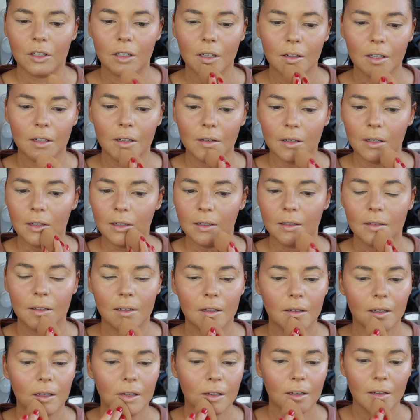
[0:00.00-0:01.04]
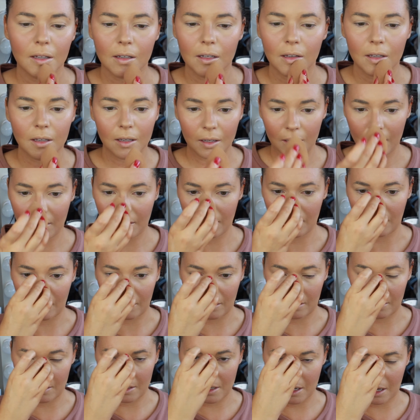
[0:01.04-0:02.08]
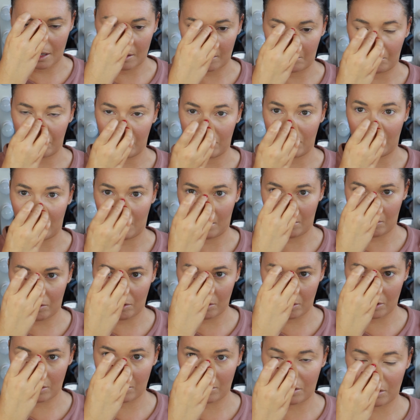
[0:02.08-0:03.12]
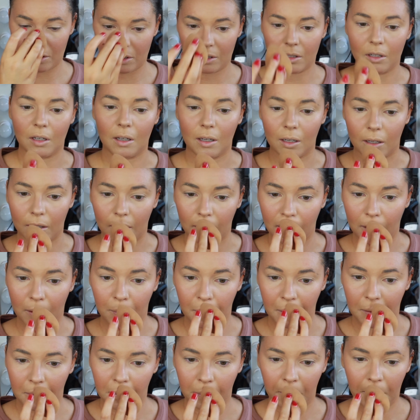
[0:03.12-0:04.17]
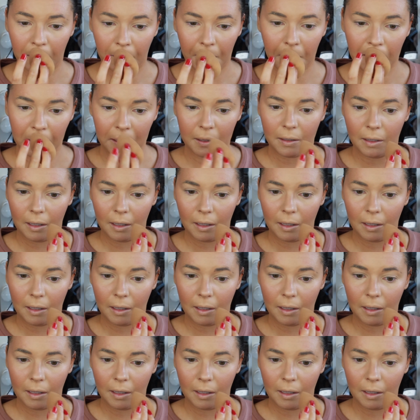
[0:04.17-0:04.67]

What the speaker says: chin and down the bridge of the nose and Cupid's bow.